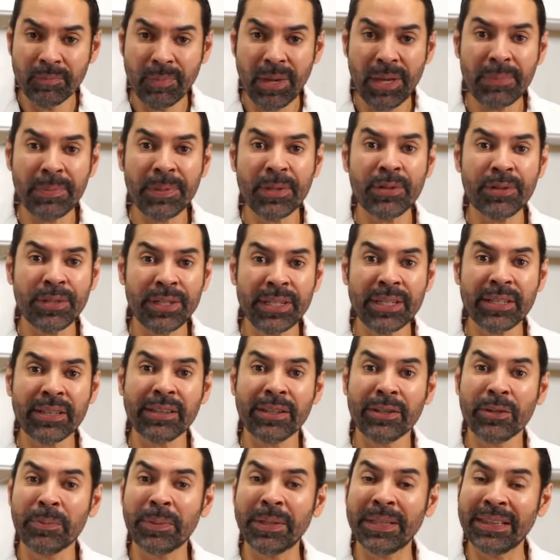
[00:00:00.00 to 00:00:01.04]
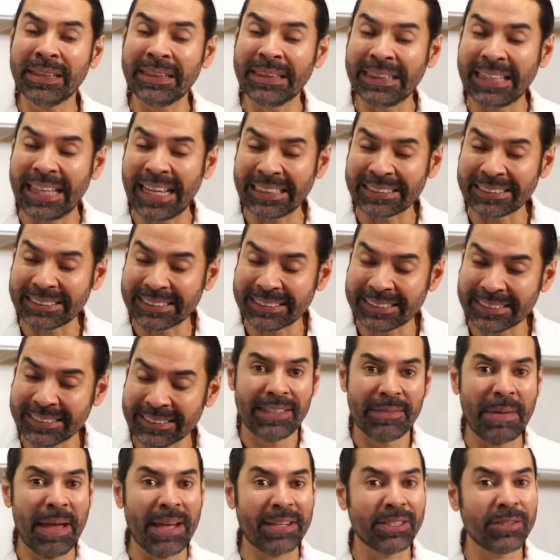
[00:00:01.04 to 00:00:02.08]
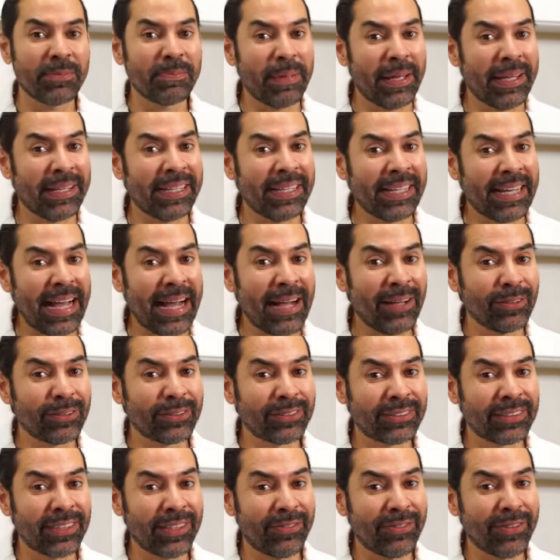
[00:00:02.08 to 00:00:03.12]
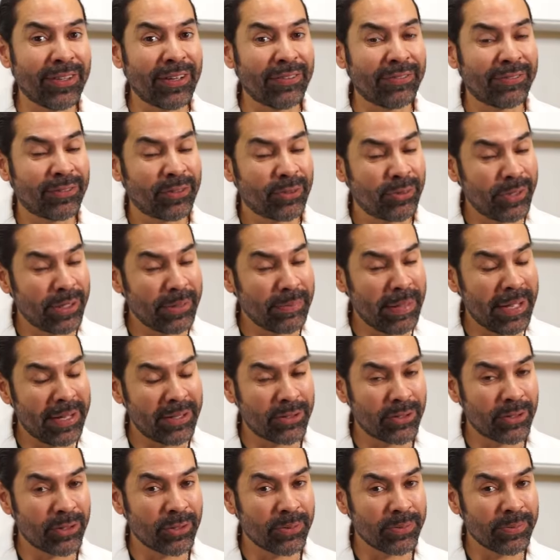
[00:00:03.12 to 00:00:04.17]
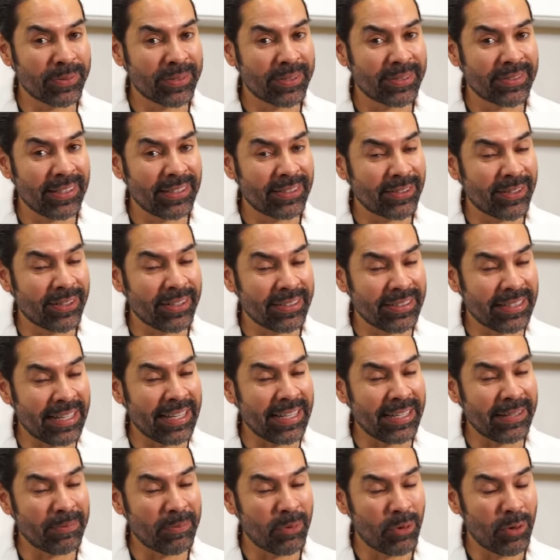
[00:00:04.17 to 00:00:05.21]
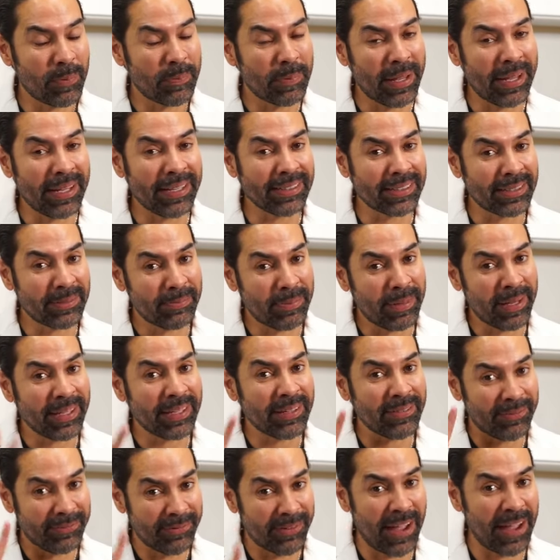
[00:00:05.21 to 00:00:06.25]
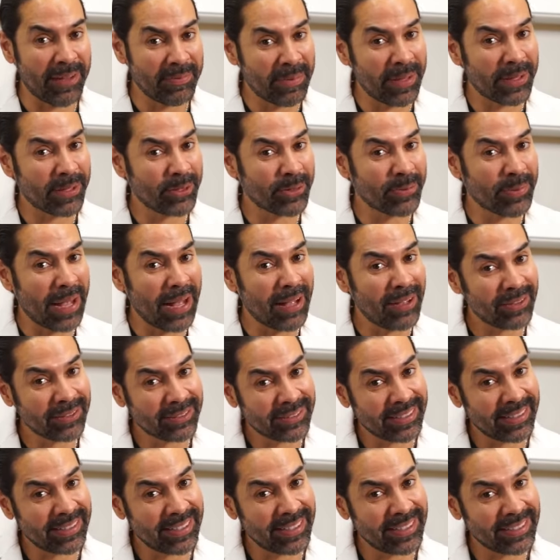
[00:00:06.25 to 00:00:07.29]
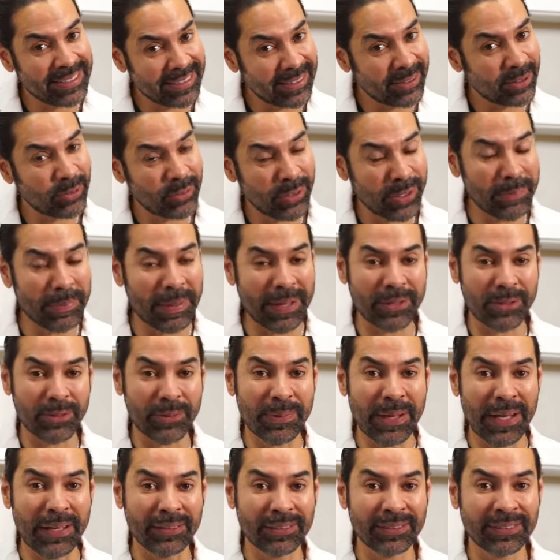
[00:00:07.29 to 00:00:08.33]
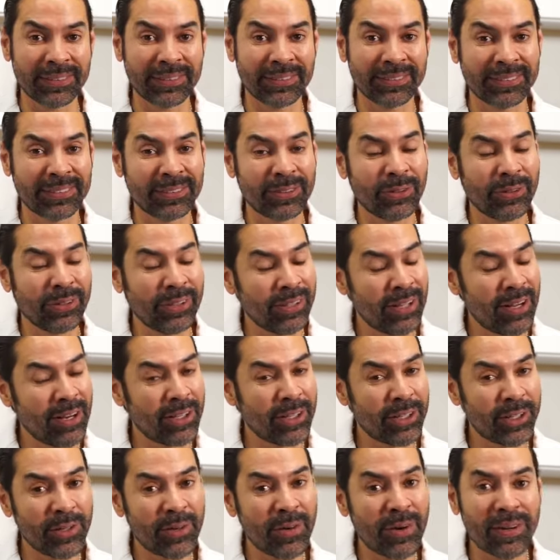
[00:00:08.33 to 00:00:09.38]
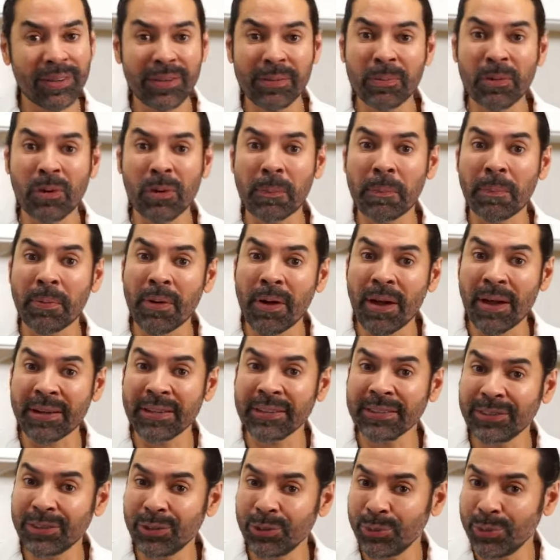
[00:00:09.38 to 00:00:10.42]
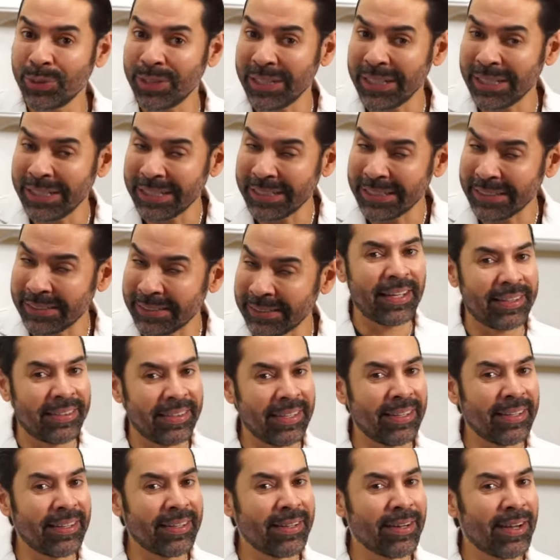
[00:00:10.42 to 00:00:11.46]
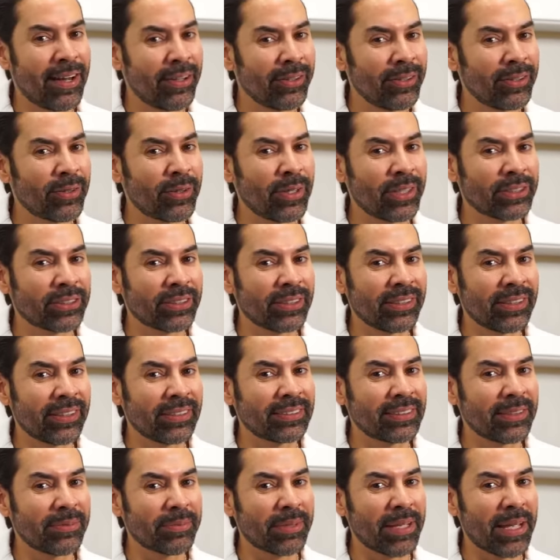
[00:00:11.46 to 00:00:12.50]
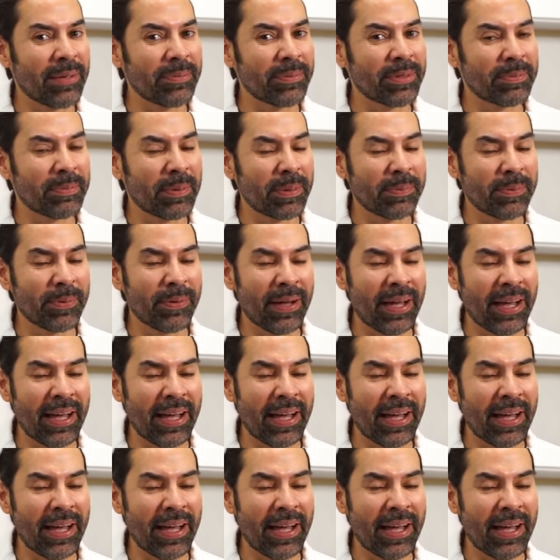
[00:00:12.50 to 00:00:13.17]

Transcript: maybe you need a little bit less. Imagine painting a house. If you have 3 bedrooms, it's gonna take more paint to paint a 5-bedroom house than it is a 3-bedroom house. So the longer you are, the more product you need. I think another question that sometimes people